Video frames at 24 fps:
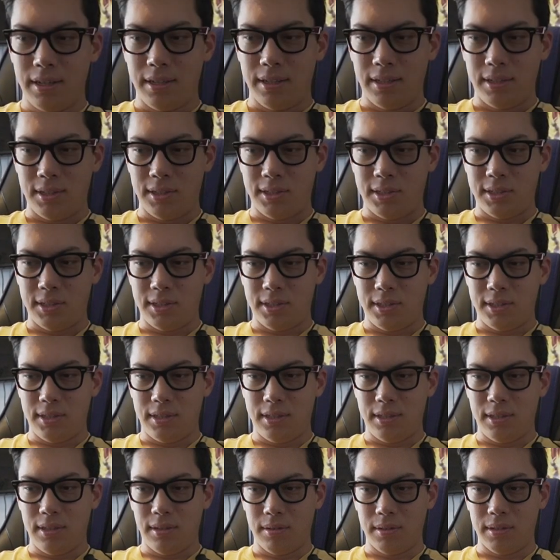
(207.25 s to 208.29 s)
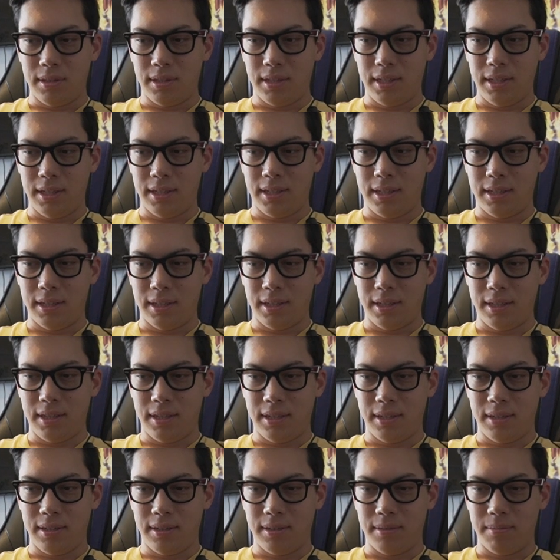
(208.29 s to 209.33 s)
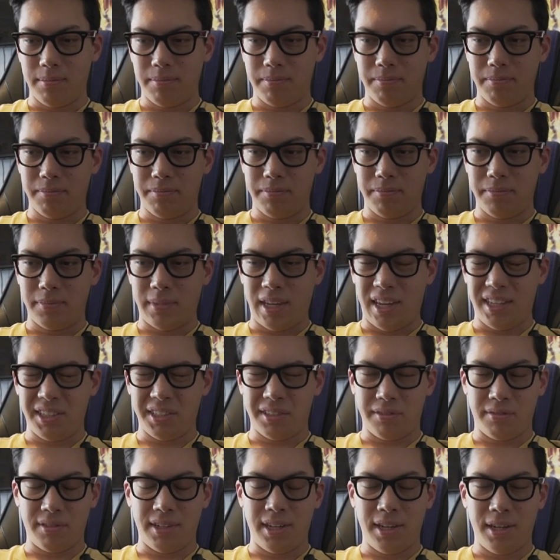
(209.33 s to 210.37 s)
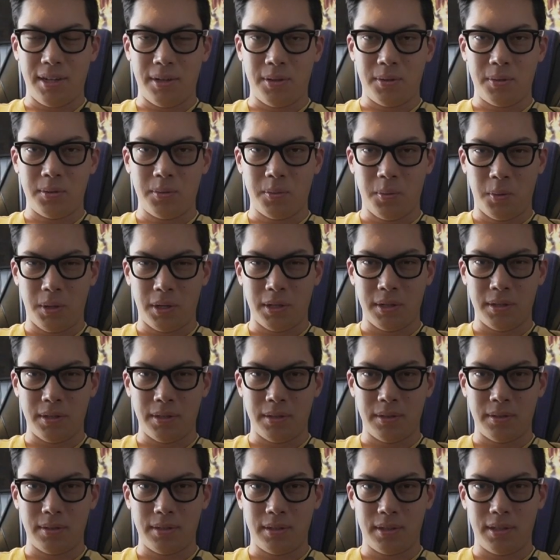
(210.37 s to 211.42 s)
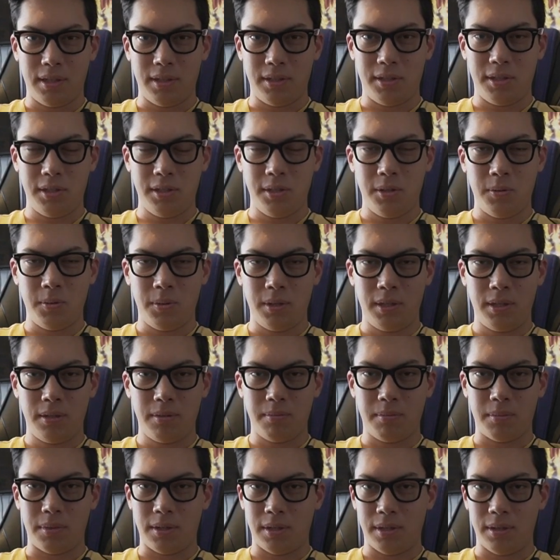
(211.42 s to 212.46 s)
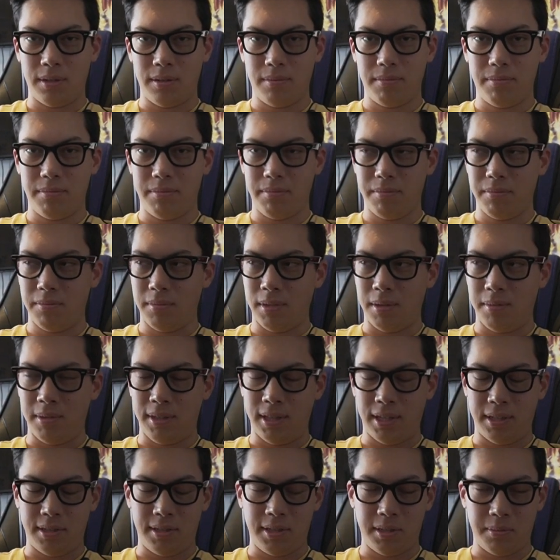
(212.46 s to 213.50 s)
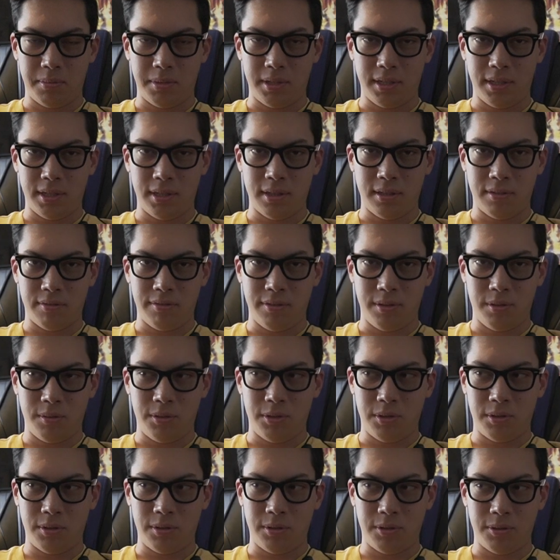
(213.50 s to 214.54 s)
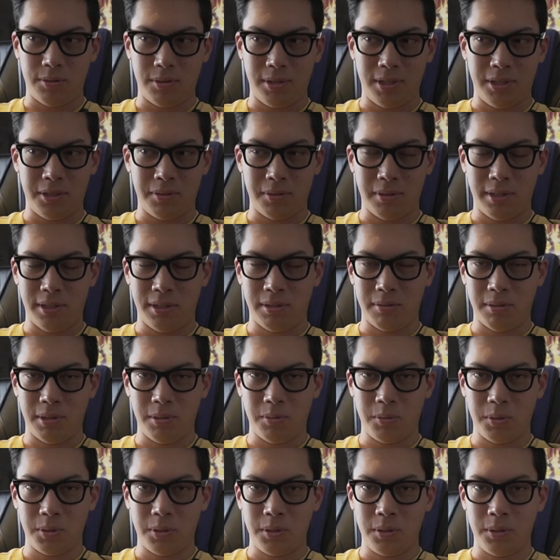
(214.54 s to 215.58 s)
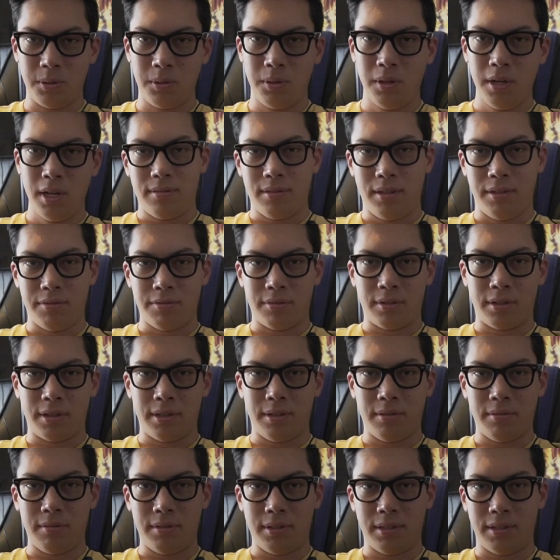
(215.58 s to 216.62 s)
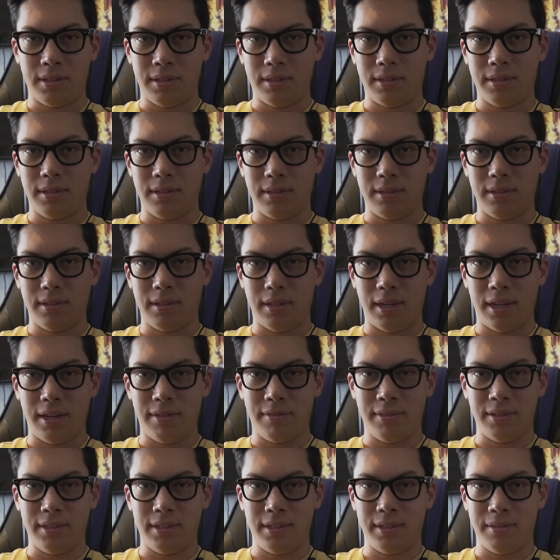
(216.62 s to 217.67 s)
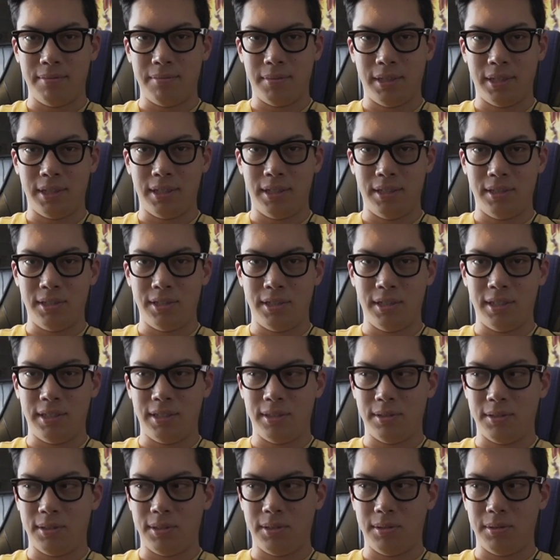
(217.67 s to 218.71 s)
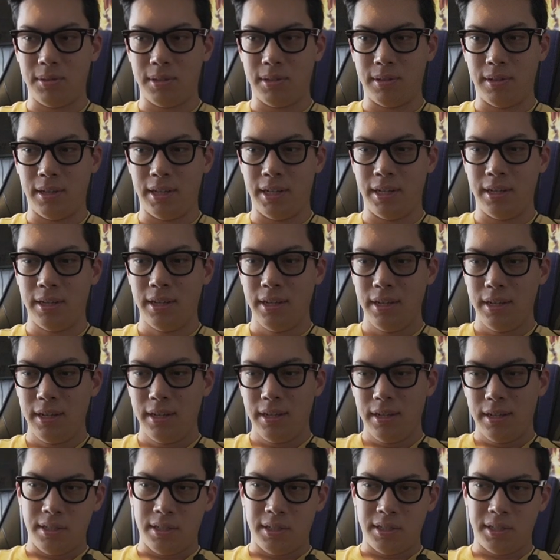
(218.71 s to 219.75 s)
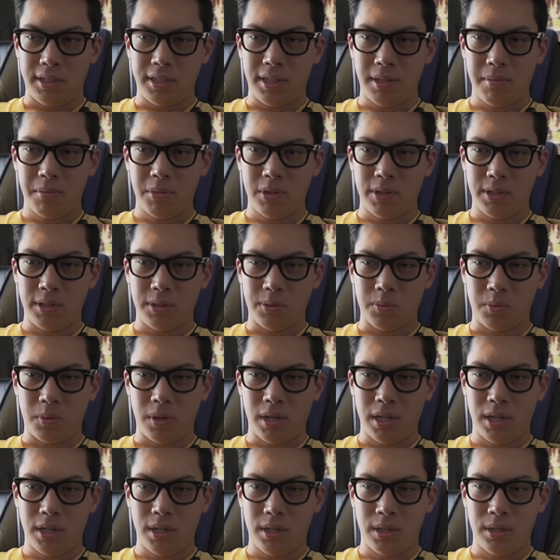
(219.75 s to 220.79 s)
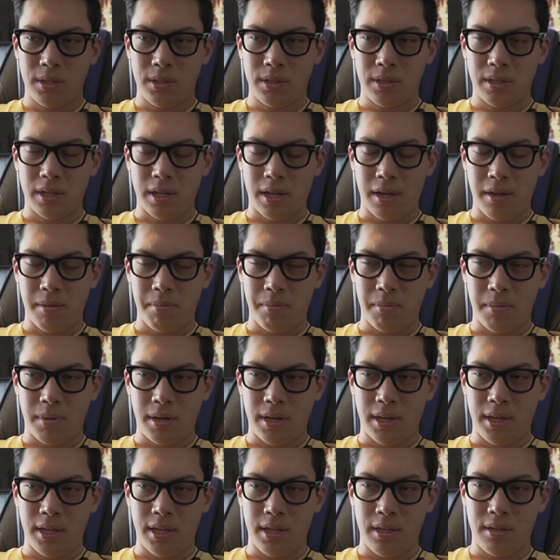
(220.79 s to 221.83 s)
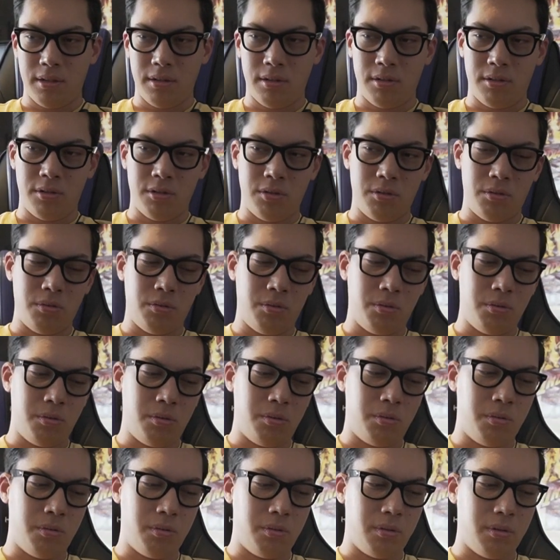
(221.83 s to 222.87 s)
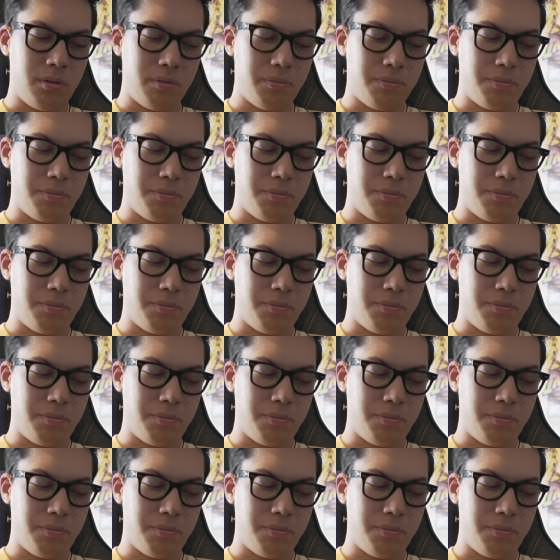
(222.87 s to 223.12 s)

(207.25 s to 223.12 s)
I just don't think, as of now, we're gonna continue it, but maybe that's something in the future, 2023, we'll do. Love working with Gavin and Mikey J, those two are great. In December as well, I might do